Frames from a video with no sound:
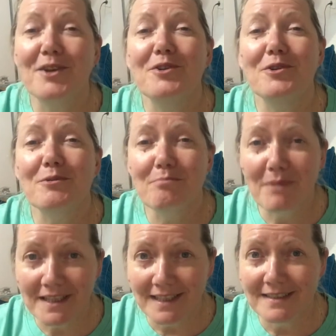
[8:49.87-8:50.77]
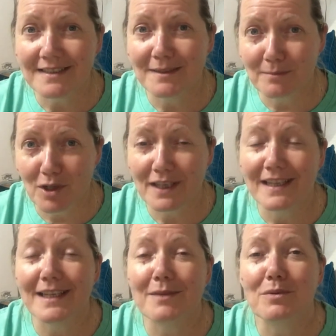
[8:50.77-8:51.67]
Your money
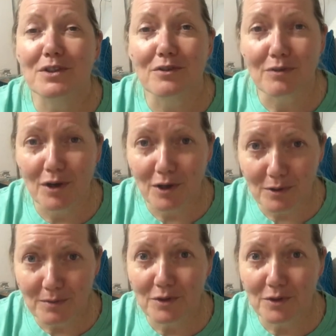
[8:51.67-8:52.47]
symbolically will grow,